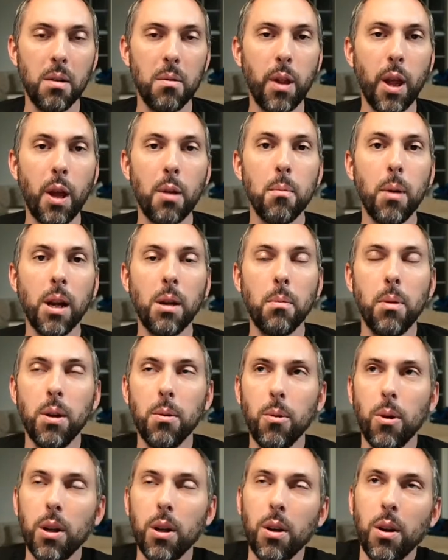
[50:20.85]
That might be
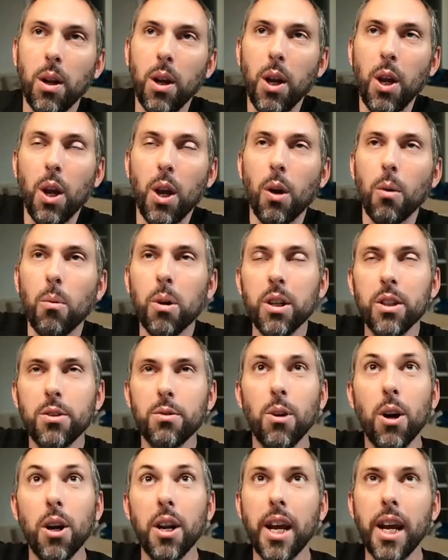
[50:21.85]
what it's
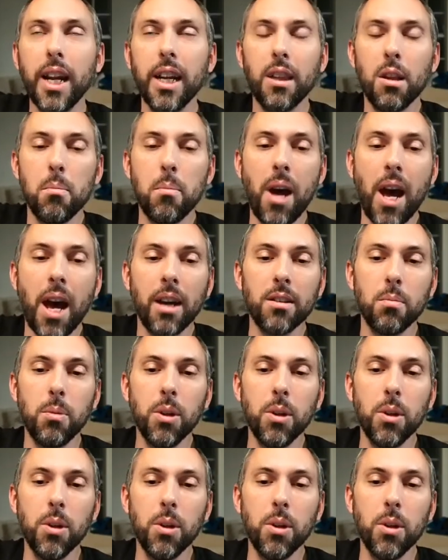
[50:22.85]
run at the max,